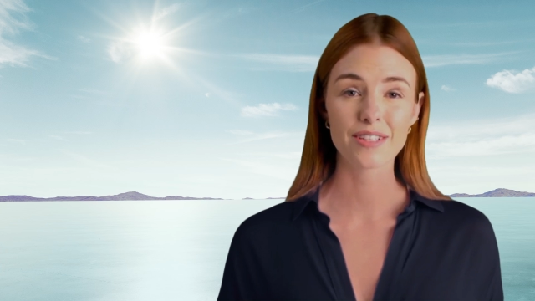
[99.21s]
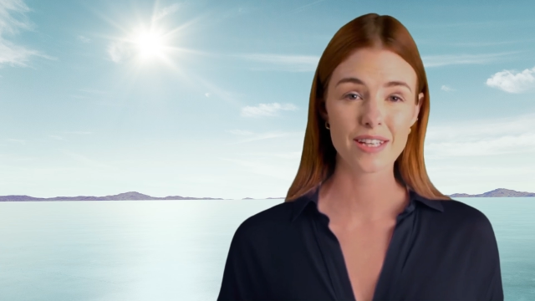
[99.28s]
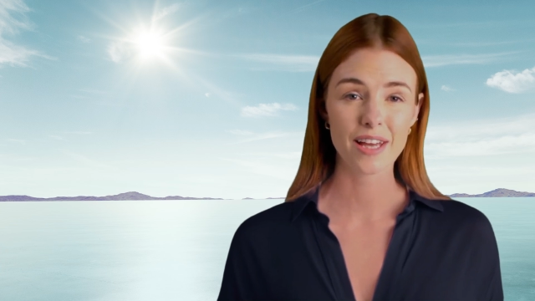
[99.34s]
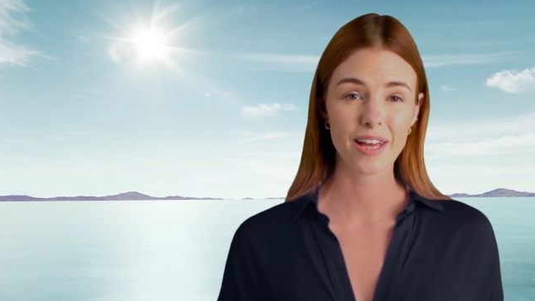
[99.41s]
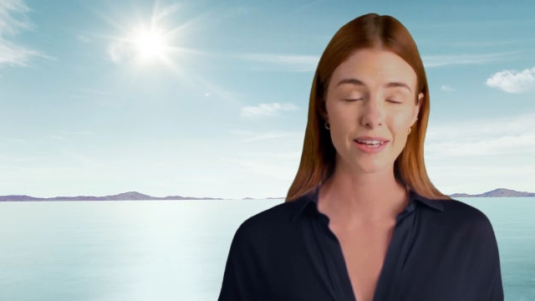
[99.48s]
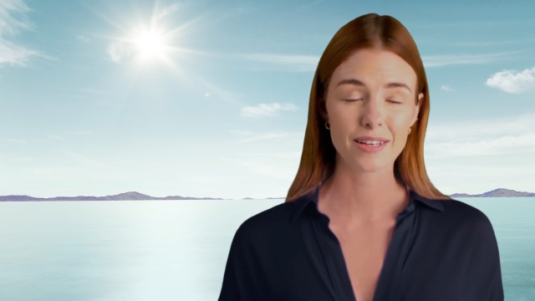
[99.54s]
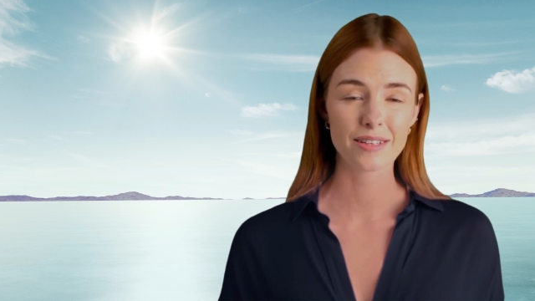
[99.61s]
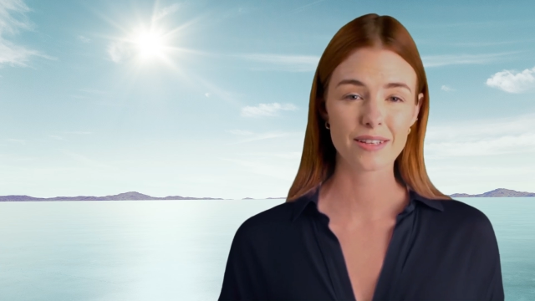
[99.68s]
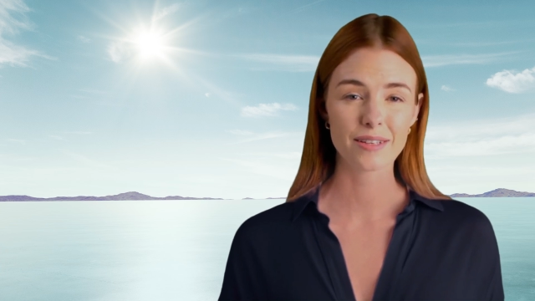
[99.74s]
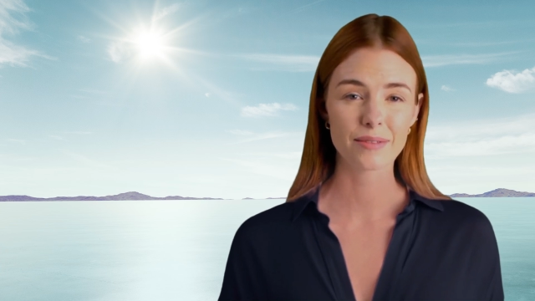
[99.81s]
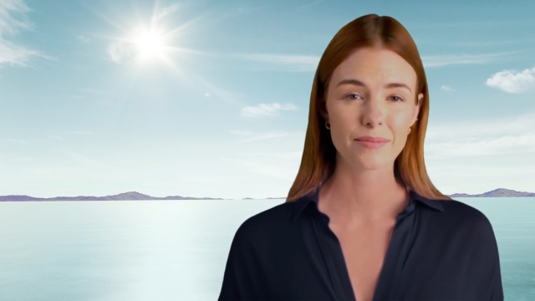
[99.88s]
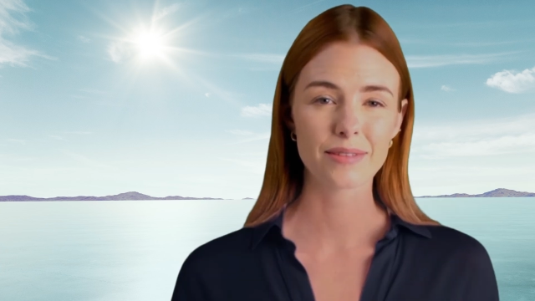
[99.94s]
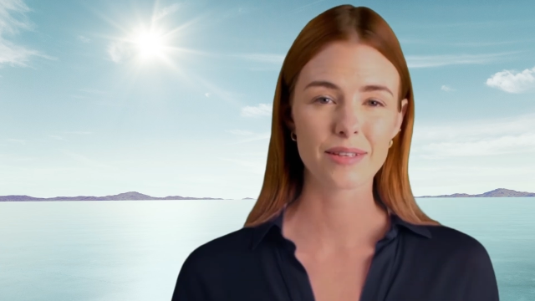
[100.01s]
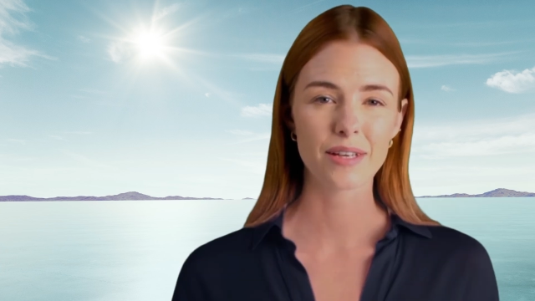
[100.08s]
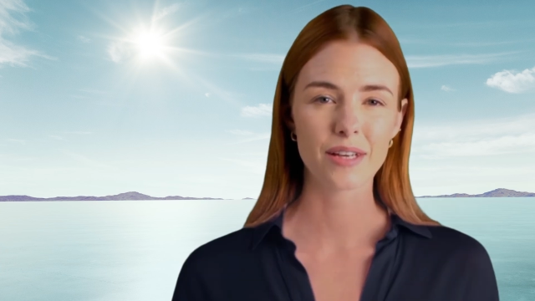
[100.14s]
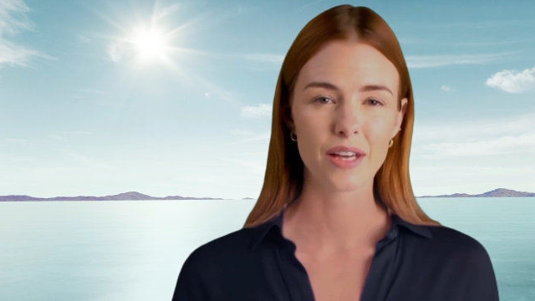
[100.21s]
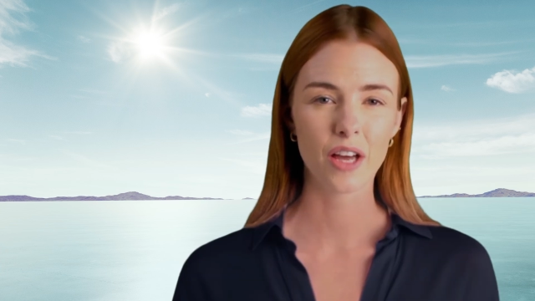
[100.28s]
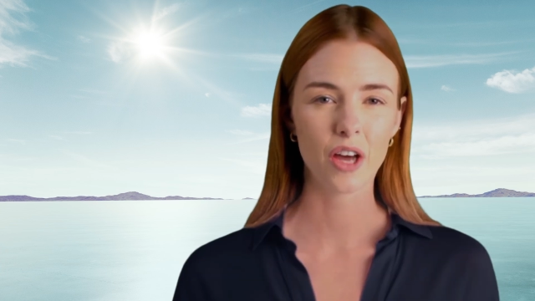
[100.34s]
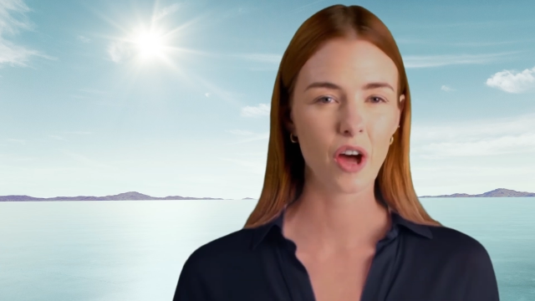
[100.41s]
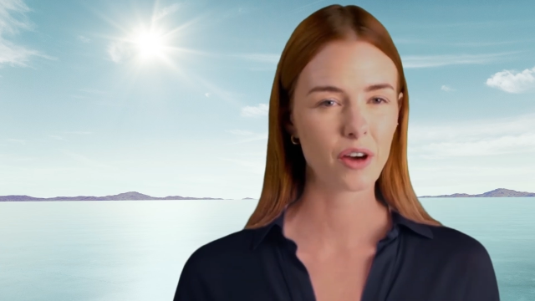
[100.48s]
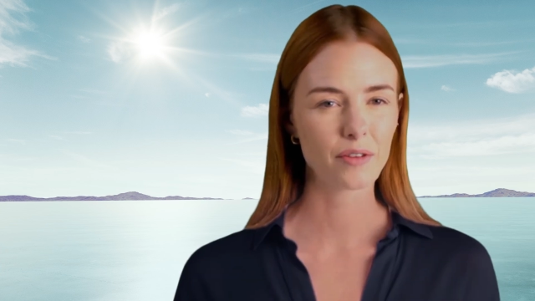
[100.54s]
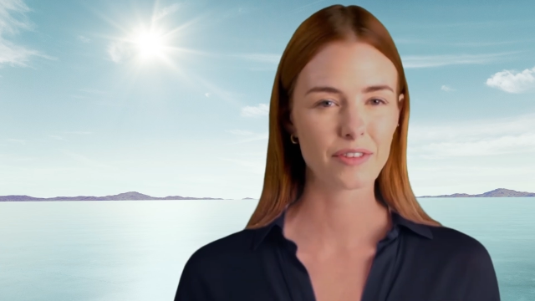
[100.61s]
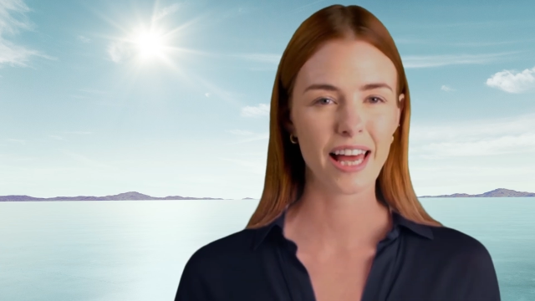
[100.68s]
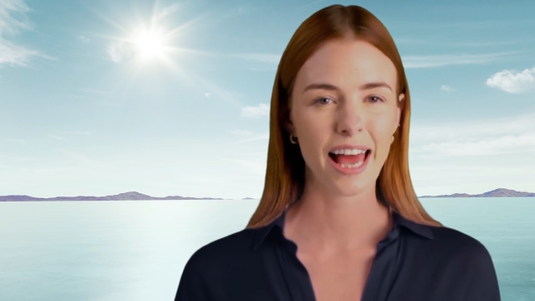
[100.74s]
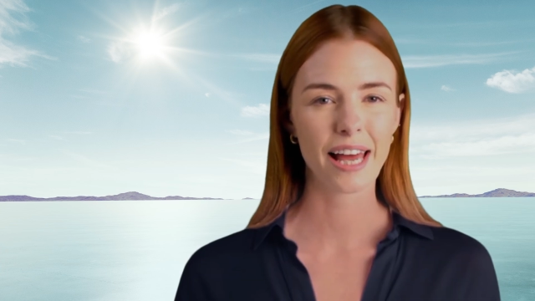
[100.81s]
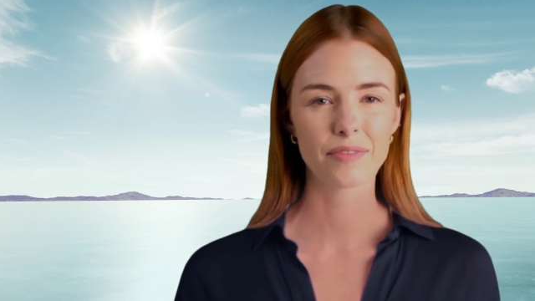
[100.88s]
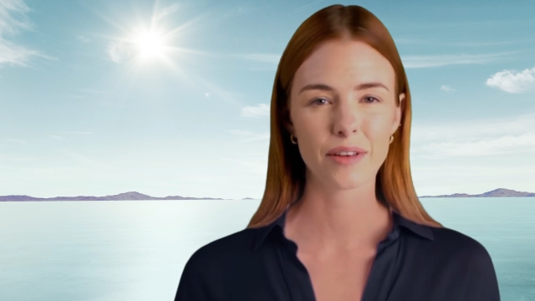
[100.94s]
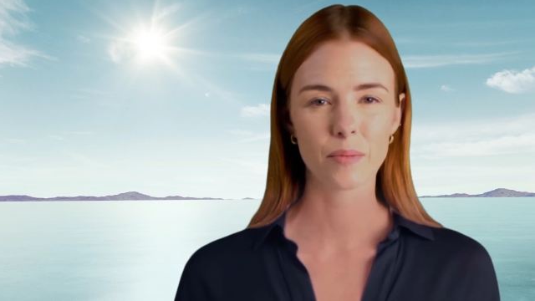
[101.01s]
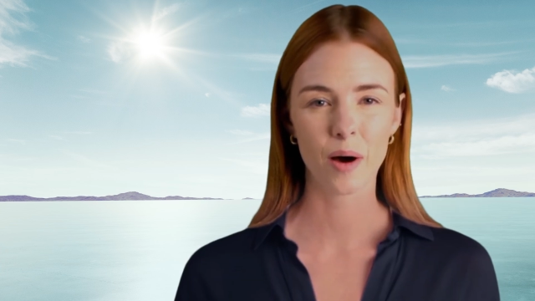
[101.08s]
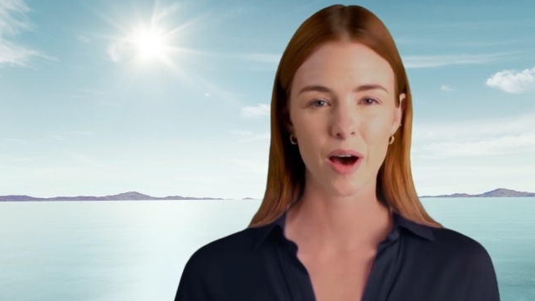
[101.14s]
signs. After
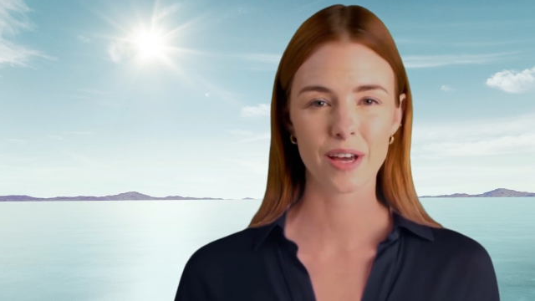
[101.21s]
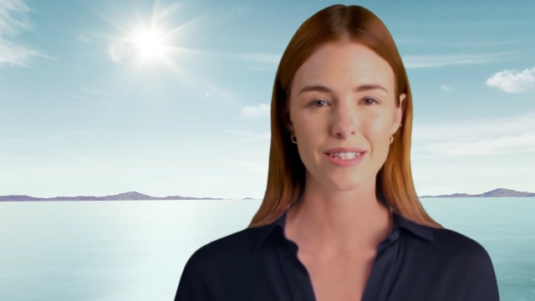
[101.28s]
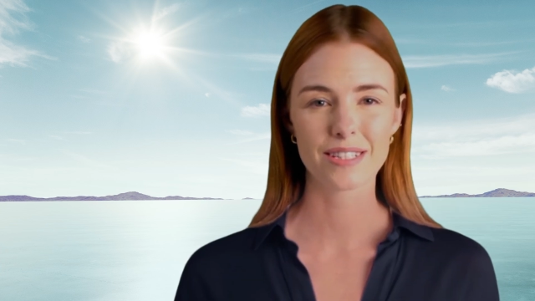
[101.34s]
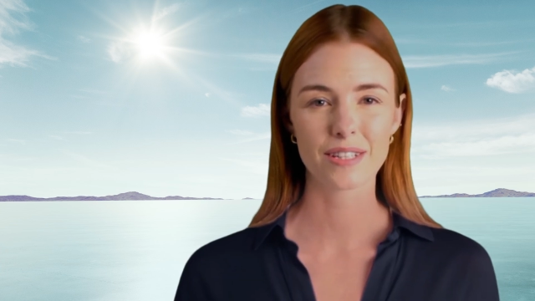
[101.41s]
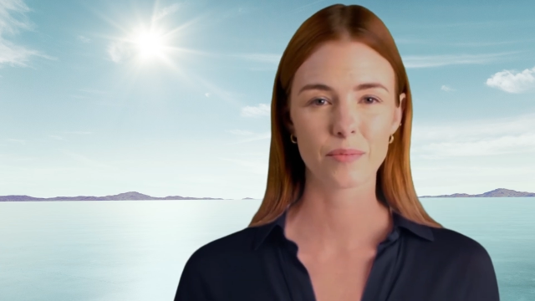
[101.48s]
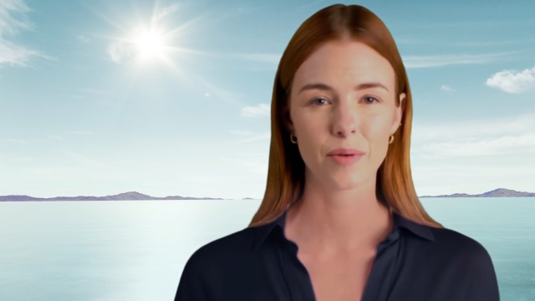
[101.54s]
having passed the